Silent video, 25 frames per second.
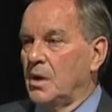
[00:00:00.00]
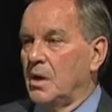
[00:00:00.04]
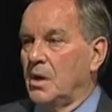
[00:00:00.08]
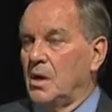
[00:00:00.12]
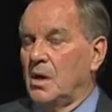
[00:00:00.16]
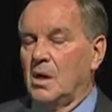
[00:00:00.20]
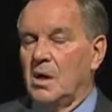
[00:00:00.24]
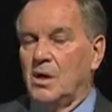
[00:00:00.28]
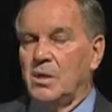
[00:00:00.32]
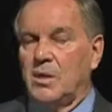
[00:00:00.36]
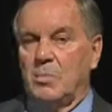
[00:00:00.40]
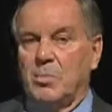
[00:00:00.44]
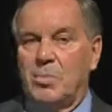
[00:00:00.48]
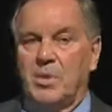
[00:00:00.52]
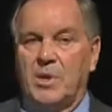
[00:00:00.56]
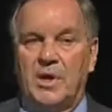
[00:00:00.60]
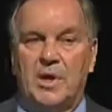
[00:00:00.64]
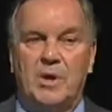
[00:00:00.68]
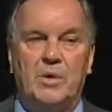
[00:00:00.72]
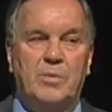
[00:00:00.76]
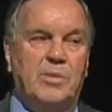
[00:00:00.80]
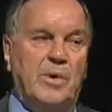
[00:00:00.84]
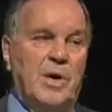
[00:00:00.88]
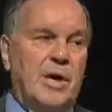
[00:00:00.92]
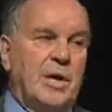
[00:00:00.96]
the
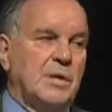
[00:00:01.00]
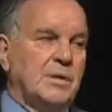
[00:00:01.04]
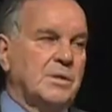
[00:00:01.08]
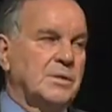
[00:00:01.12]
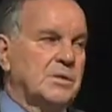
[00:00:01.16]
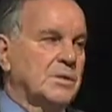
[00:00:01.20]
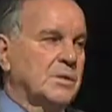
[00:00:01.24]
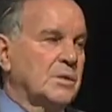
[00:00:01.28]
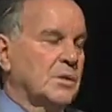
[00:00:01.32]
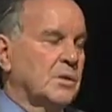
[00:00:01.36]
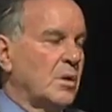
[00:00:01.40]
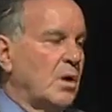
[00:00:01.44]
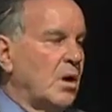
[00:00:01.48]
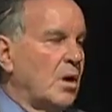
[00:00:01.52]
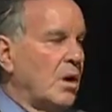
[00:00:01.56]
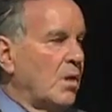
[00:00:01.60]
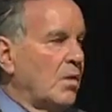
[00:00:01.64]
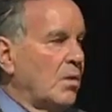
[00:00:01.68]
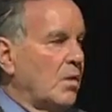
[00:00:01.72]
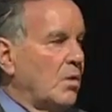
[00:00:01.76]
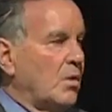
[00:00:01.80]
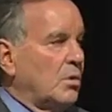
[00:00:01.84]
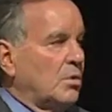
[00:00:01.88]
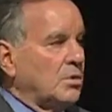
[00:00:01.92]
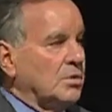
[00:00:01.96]
playwrights and all
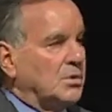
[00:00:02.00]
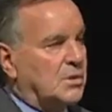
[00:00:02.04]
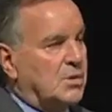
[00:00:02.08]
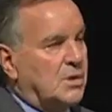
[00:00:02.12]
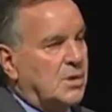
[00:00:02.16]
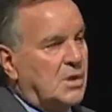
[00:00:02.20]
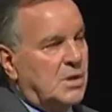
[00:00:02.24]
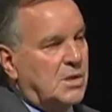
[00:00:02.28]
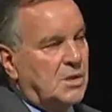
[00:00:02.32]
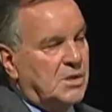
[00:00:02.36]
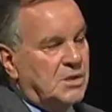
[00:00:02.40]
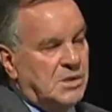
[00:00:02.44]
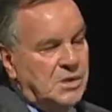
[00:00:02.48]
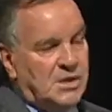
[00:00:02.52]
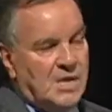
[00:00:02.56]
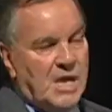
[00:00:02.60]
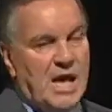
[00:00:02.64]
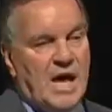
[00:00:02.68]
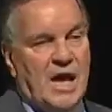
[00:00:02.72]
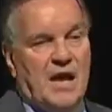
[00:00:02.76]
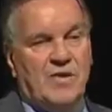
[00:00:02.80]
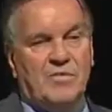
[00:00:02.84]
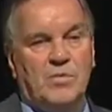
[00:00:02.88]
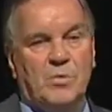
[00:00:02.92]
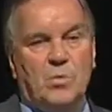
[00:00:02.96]
those
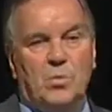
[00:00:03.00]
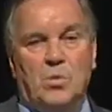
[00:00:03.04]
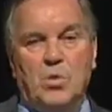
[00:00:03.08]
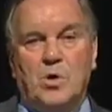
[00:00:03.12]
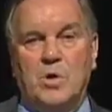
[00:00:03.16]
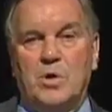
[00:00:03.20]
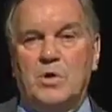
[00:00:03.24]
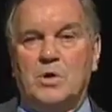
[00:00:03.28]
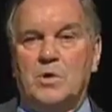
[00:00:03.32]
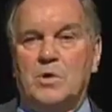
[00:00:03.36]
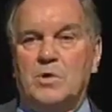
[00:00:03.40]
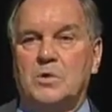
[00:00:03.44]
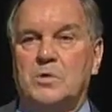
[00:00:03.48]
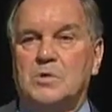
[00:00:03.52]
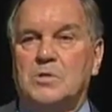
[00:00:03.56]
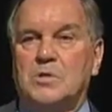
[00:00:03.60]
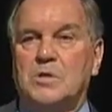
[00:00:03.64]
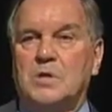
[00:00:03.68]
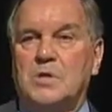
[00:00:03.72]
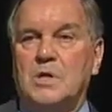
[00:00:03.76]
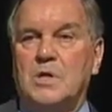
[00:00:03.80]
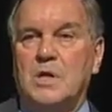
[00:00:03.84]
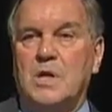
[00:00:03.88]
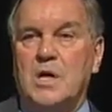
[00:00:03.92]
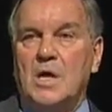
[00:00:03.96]
staff and workers
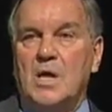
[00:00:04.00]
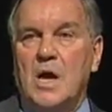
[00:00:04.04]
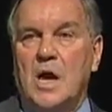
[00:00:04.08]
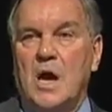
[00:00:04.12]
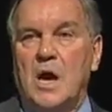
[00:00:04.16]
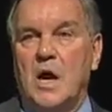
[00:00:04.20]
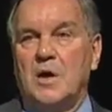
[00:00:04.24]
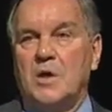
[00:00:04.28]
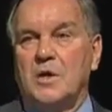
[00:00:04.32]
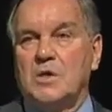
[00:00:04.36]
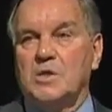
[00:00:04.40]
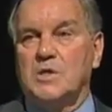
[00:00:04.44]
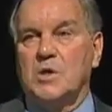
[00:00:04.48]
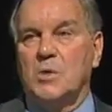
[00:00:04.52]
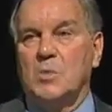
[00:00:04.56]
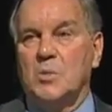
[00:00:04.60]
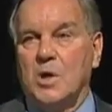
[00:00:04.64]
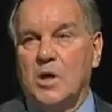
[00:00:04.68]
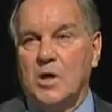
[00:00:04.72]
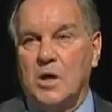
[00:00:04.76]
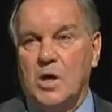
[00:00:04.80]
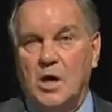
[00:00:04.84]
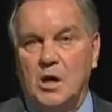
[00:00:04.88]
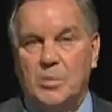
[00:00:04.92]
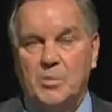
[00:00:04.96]
and the artists that
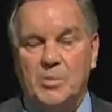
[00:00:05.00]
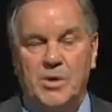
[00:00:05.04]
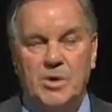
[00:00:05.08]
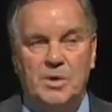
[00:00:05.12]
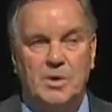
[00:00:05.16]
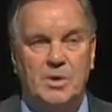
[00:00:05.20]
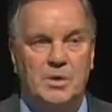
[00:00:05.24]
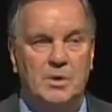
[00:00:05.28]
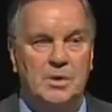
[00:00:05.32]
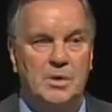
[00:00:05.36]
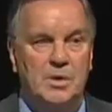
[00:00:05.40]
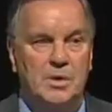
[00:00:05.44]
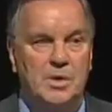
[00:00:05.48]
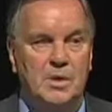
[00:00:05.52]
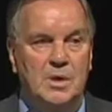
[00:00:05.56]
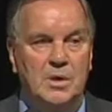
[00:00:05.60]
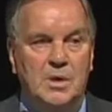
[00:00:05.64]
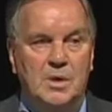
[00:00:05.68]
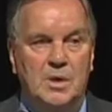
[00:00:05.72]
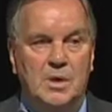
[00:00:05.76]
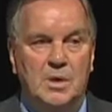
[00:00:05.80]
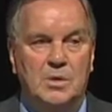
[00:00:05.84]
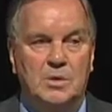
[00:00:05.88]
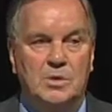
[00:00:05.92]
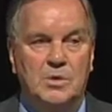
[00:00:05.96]
would come here,
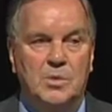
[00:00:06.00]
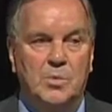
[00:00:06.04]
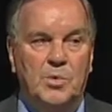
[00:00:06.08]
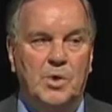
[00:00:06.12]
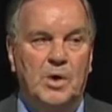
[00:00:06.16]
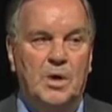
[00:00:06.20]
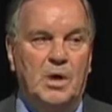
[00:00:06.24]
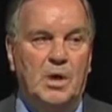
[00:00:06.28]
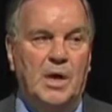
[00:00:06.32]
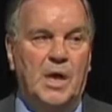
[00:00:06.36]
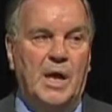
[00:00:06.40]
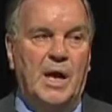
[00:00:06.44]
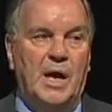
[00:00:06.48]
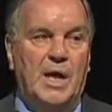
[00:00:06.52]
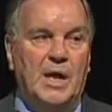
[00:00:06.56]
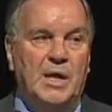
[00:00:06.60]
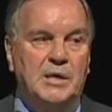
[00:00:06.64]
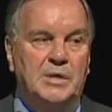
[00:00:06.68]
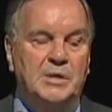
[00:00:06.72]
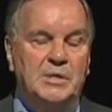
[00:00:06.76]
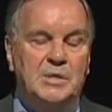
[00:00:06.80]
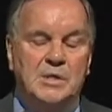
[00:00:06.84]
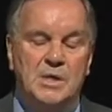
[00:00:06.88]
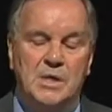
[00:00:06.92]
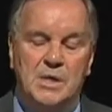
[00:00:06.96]
and to
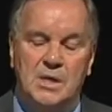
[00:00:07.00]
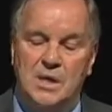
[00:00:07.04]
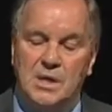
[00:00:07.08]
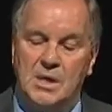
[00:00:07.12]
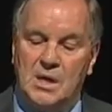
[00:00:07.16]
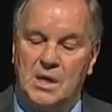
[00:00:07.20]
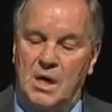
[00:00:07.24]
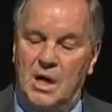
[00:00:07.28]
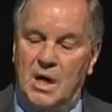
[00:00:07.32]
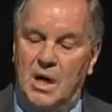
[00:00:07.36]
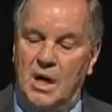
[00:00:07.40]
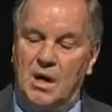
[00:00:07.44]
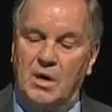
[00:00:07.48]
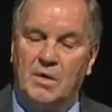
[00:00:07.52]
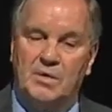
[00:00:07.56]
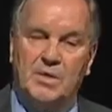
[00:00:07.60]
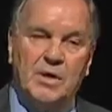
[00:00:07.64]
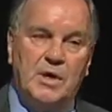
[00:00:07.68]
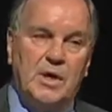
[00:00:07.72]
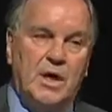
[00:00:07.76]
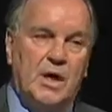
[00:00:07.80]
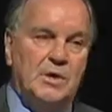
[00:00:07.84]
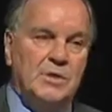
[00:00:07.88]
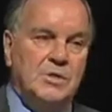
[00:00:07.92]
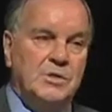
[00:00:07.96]
realize how
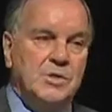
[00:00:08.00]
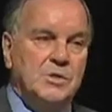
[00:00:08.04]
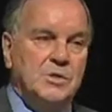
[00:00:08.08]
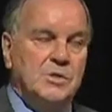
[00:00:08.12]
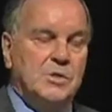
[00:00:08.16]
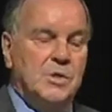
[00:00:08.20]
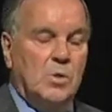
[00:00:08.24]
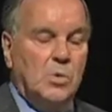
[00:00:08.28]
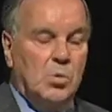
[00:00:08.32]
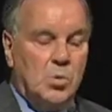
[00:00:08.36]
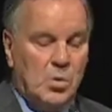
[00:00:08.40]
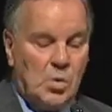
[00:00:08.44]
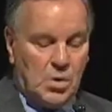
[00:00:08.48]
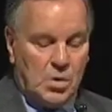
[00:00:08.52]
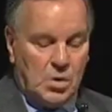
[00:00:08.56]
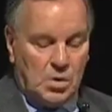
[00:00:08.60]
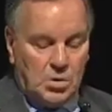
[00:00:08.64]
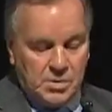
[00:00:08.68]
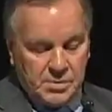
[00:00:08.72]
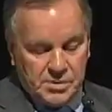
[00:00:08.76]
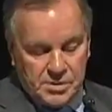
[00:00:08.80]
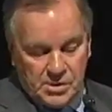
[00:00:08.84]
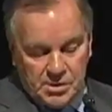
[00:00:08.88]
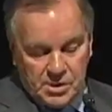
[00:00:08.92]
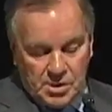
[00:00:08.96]
the artistic
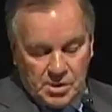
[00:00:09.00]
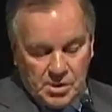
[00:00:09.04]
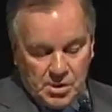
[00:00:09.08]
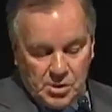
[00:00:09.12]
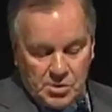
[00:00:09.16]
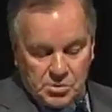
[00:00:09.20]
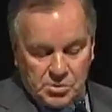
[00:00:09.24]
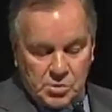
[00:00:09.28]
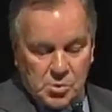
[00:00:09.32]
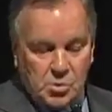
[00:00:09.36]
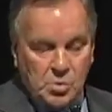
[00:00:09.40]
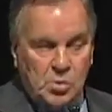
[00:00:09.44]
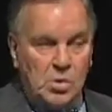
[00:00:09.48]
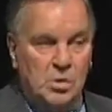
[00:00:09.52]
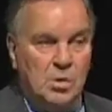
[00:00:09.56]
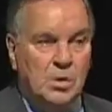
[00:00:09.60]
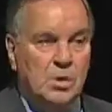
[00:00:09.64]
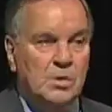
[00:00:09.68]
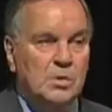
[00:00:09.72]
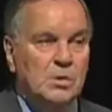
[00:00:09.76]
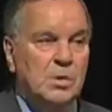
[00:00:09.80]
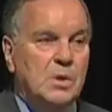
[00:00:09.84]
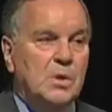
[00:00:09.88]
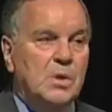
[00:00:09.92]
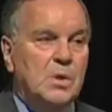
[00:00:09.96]
world and the cultural
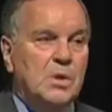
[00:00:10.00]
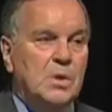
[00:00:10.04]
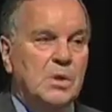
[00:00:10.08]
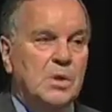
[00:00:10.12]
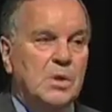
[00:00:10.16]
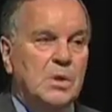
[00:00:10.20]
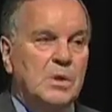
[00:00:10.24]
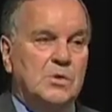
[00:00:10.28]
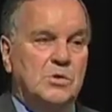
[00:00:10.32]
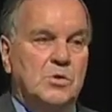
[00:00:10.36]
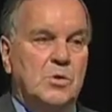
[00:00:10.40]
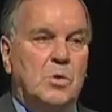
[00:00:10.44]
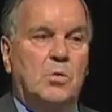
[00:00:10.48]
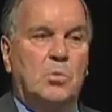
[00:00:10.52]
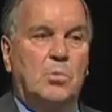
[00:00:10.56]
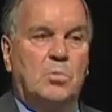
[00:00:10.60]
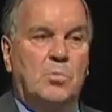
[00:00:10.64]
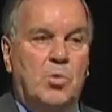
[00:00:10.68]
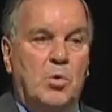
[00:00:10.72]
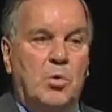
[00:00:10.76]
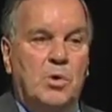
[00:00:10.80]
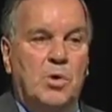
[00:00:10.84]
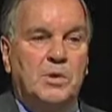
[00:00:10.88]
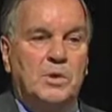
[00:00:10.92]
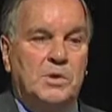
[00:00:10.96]
world is so
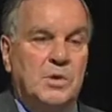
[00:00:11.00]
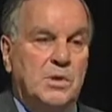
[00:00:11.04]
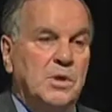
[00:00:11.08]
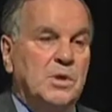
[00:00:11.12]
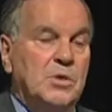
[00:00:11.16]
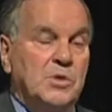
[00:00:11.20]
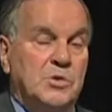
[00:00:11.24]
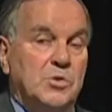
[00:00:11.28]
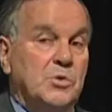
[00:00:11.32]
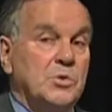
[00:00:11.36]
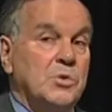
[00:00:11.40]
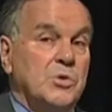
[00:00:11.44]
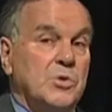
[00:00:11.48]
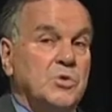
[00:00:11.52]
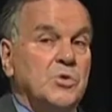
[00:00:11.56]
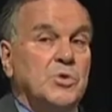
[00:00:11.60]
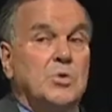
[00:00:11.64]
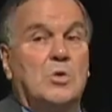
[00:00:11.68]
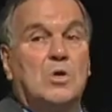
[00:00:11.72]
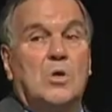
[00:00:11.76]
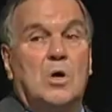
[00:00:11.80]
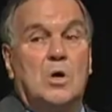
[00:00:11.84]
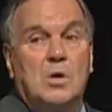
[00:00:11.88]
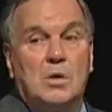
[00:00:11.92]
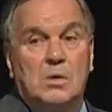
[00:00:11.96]
important to the history of
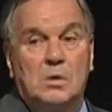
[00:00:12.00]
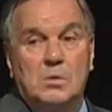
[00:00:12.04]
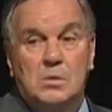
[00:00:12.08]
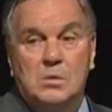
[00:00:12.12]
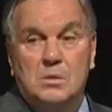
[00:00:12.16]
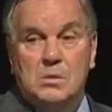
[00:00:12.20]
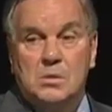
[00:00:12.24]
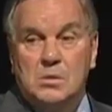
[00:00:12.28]
Chicago.